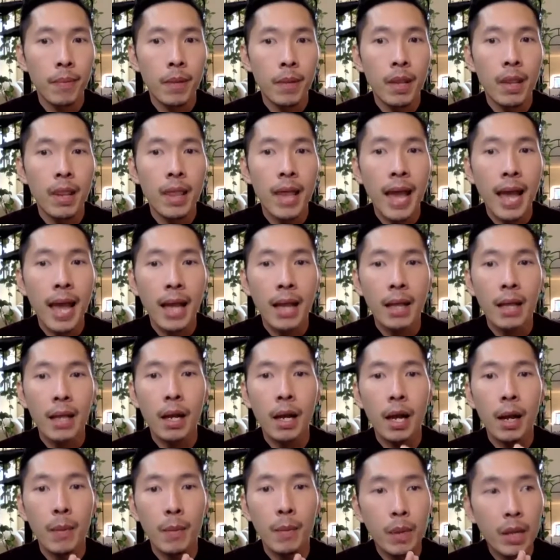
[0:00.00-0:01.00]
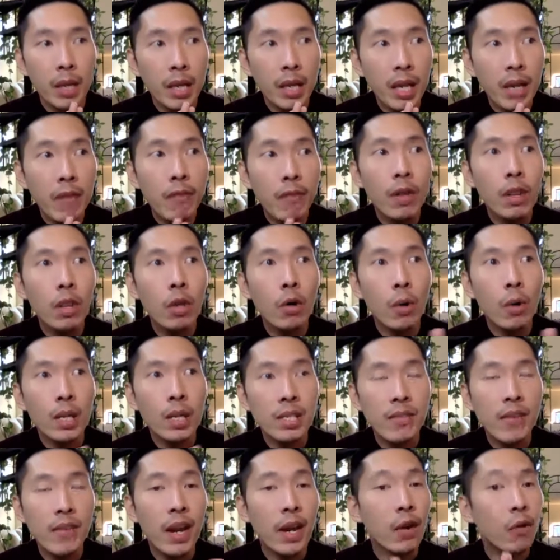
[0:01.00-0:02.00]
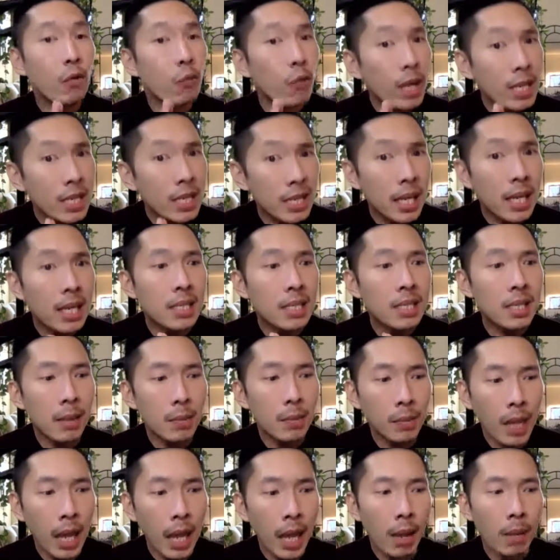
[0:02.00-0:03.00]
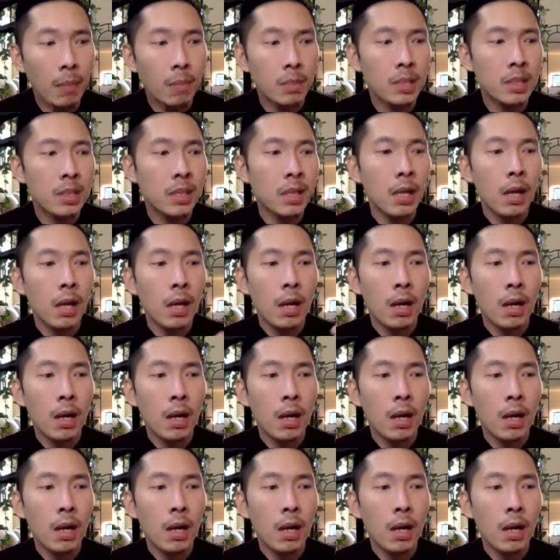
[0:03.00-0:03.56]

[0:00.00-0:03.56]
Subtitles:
that even though it's very risky sometimes,